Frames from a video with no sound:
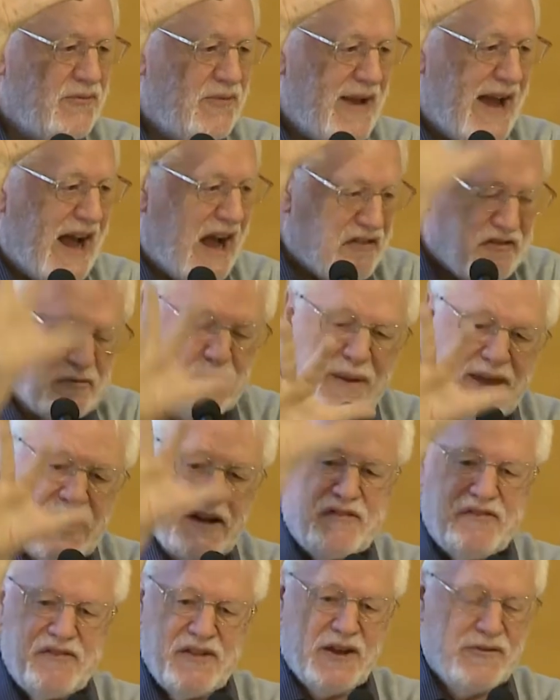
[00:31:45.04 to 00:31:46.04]

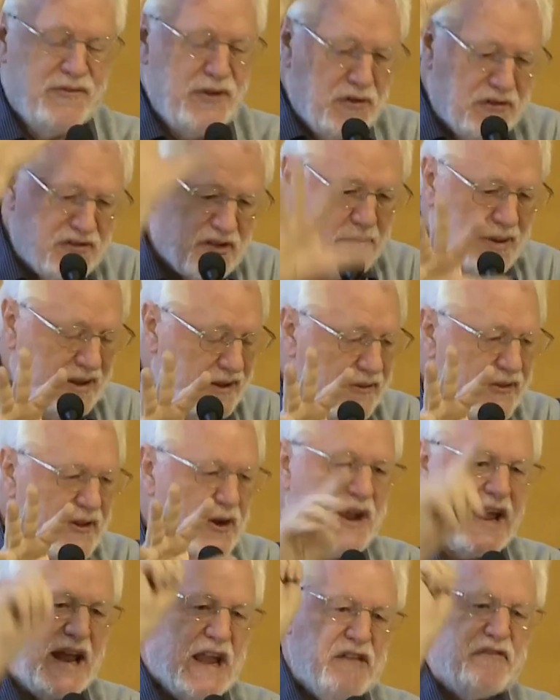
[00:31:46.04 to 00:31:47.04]
aspects of usability.
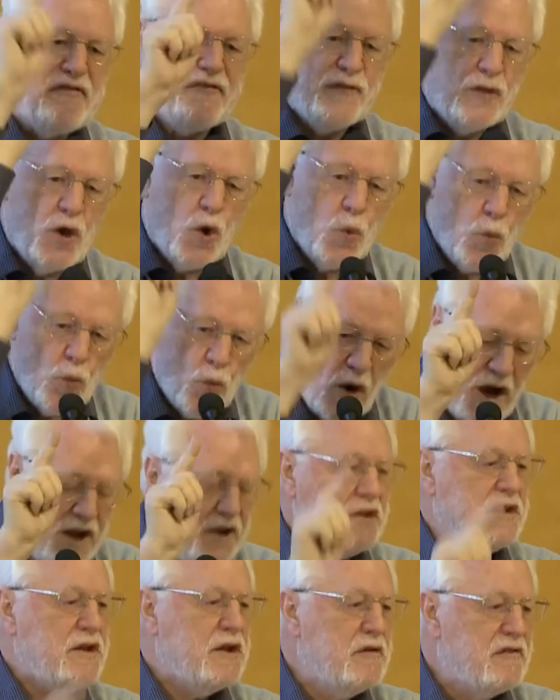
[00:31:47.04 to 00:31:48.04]
There is no
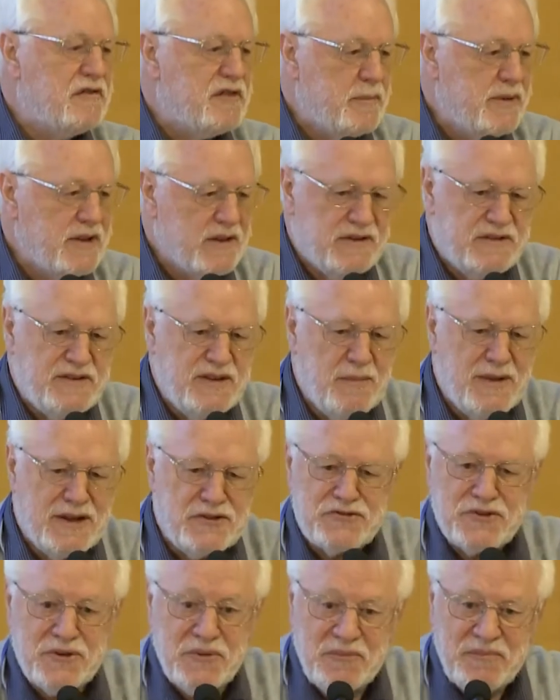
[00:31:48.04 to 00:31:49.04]
one usability
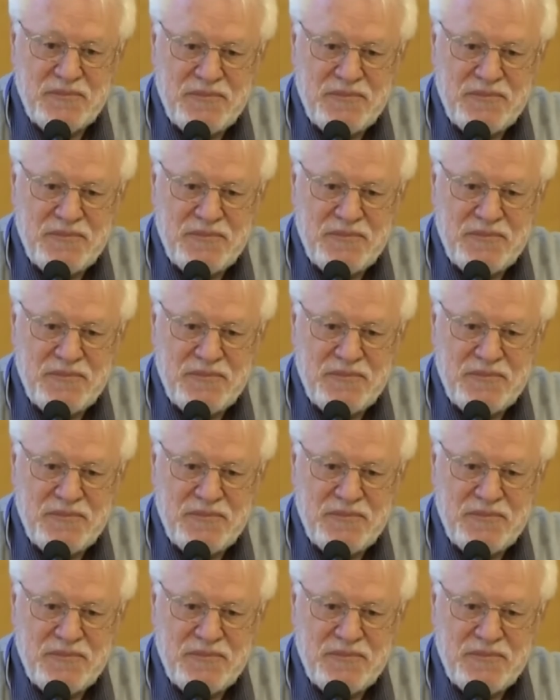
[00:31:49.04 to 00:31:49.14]
measure